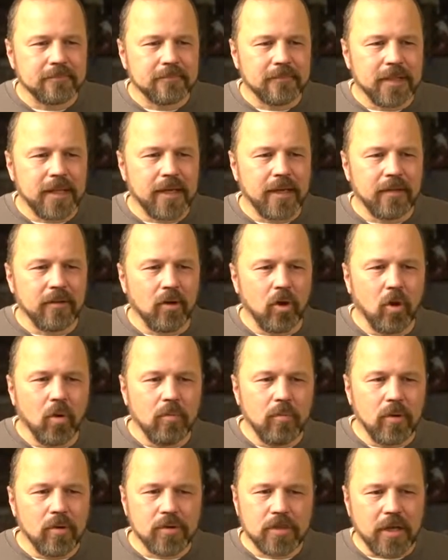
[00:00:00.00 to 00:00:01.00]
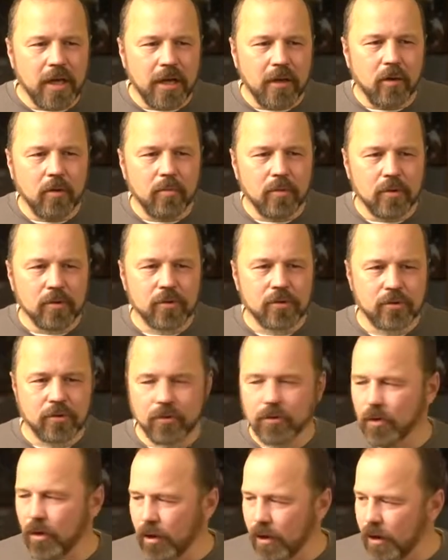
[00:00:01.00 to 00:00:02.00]
And almost, I almost
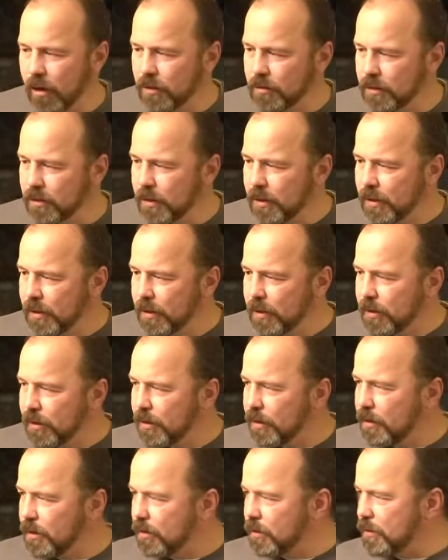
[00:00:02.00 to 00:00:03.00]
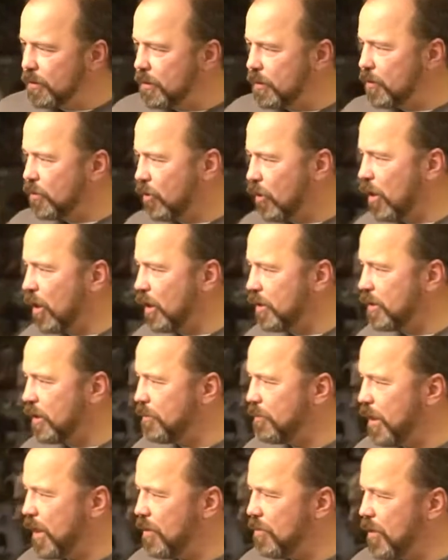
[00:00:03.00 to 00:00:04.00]
thought uh, the thought that
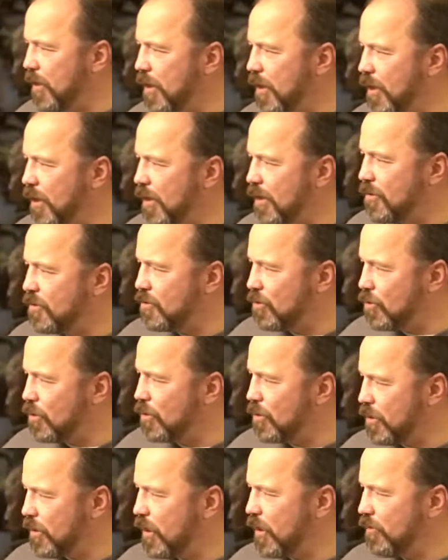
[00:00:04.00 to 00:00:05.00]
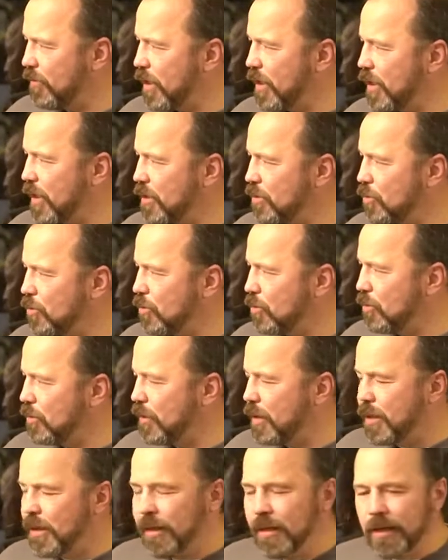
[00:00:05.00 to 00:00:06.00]
maybe I can live like that too.
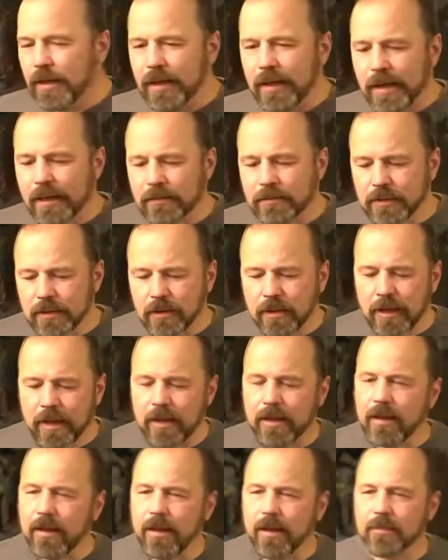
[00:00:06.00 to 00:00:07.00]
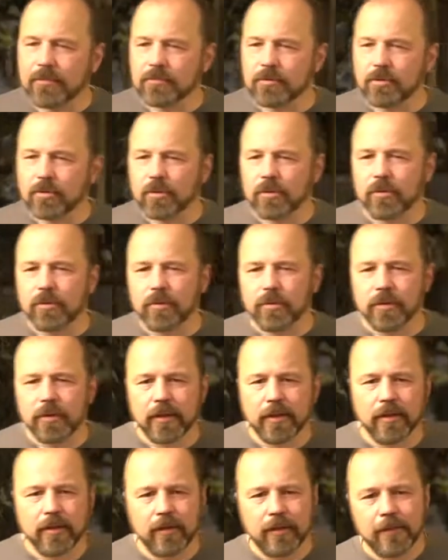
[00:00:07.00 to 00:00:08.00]
Until I came to
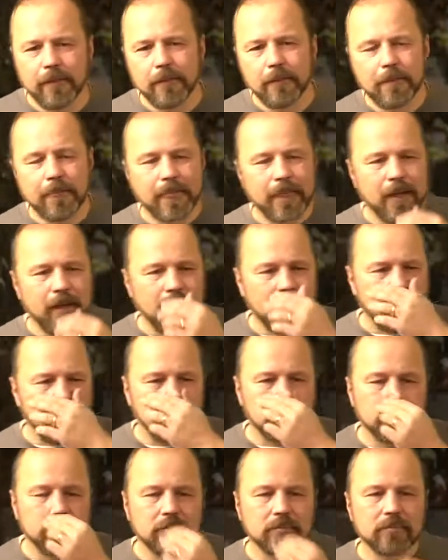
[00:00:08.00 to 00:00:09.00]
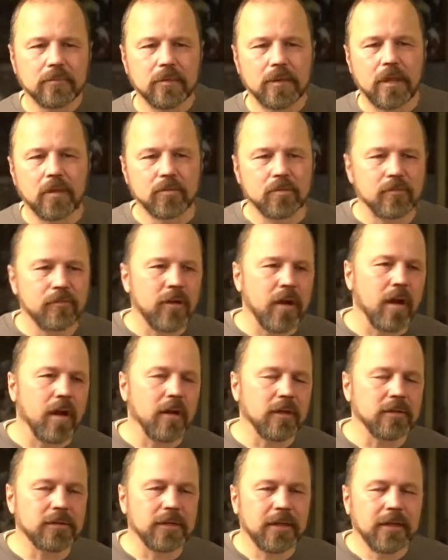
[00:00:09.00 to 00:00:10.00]
the house of
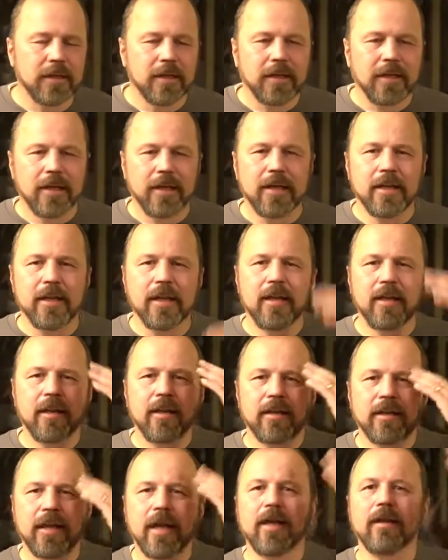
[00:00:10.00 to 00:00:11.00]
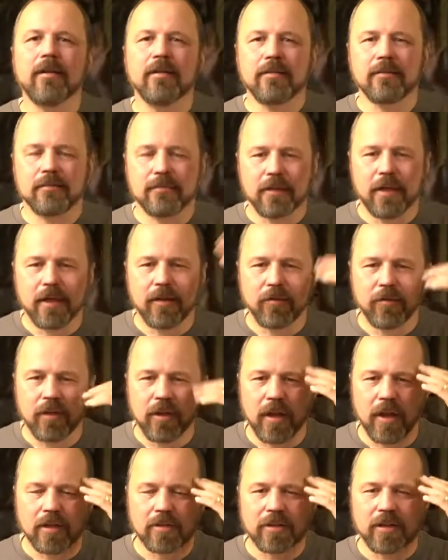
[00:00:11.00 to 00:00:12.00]
God. And then, then I
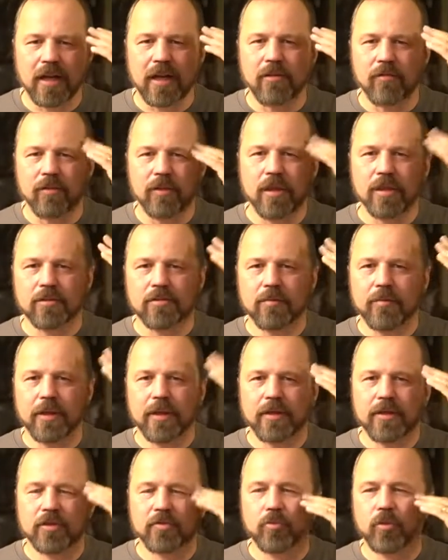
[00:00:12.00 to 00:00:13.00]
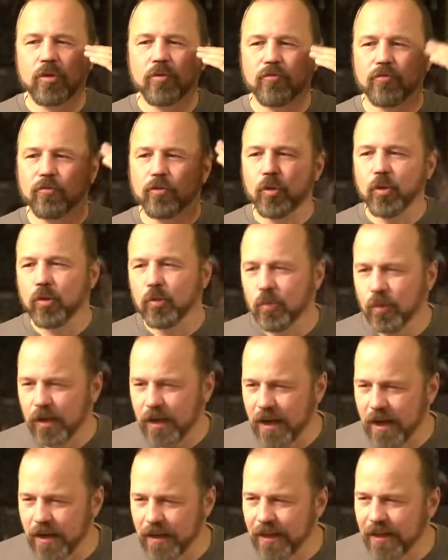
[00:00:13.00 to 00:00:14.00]
realized, and I realized, oh my goodness, what a fool was
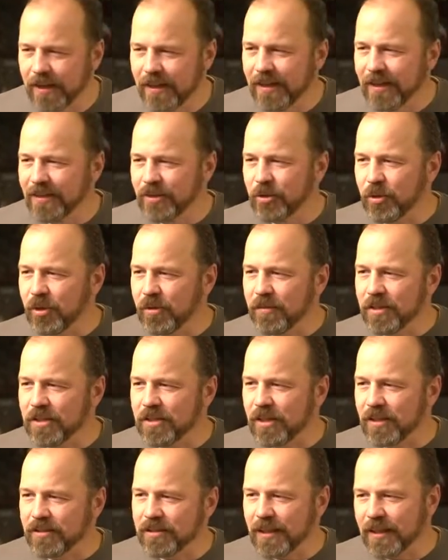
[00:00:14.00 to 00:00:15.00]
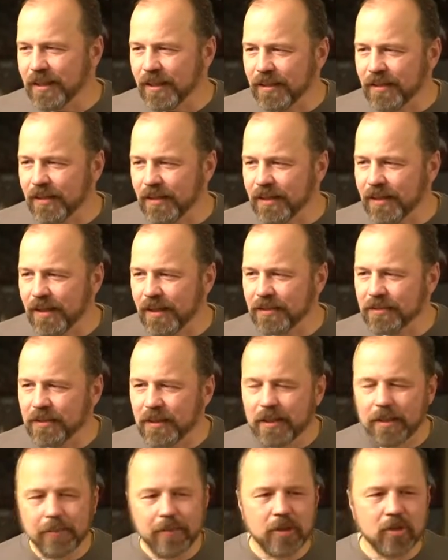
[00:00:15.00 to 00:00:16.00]
I to even start thinking like that,
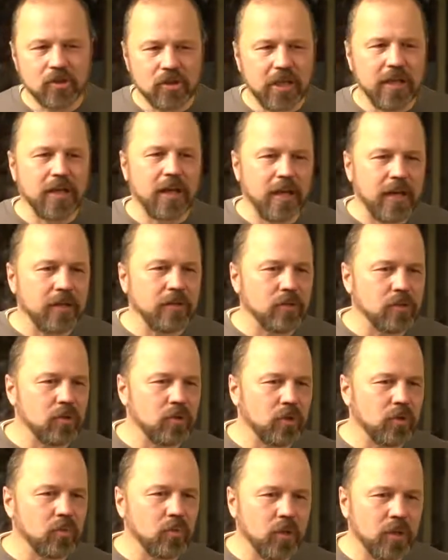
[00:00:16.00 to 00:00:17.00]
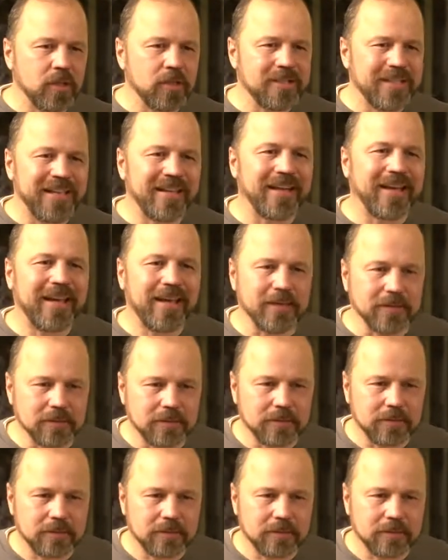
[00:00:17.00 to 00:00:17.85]
because then I understood what is their end.